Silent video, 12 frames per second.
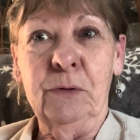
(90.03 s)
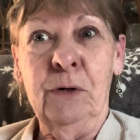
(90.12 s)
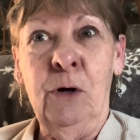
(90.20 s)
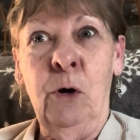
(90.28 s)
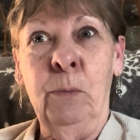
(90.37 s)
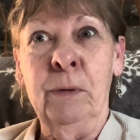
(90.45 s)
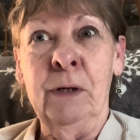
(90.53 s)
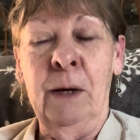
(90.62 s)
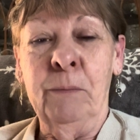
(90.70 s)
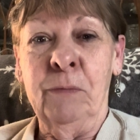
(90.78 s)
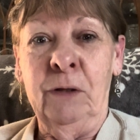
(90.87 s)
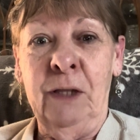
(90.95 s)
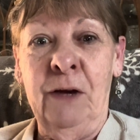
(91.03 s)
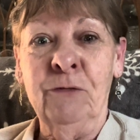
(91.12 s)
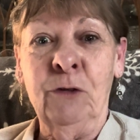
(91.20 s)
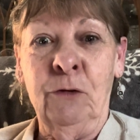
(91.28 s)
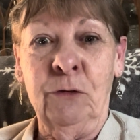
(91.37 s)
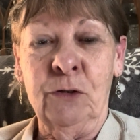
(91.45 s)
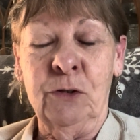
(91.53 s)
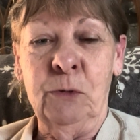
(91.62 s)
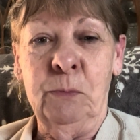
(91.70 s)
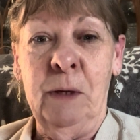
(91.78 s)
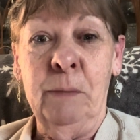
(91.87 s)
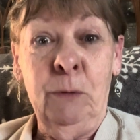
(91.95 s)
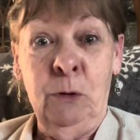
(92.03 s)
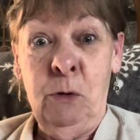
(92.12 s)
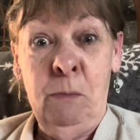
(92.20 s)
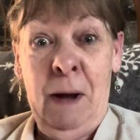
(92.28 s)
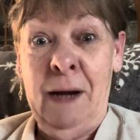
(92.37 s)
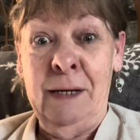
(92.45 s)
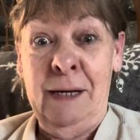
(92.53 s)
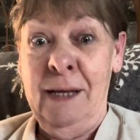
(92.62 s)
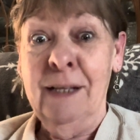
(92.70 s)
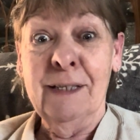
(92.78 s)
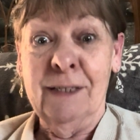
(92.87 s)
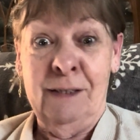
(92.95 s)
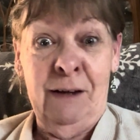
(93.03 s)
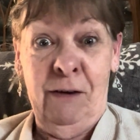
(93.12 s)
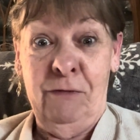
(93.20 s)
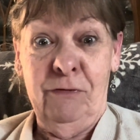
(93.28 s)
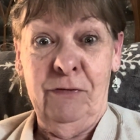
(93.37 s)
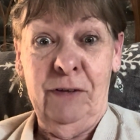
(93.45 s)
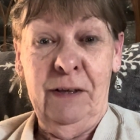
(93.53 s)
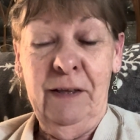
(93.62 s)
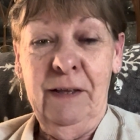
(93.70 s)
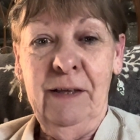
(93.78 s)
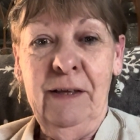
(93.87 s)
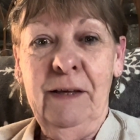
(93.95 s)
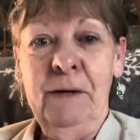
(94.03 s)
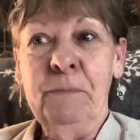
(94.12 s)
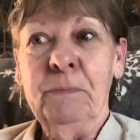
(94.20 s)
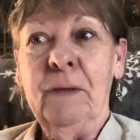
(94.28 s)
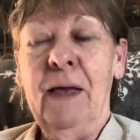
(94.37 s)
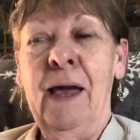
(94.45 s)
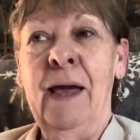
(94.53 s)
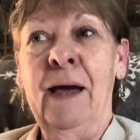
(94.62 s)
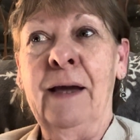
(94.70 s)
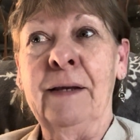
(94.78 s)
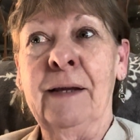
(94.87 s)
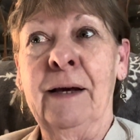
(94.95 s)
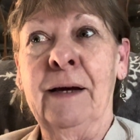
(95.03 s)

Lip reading: open up the leftovers to people who might need stuff. And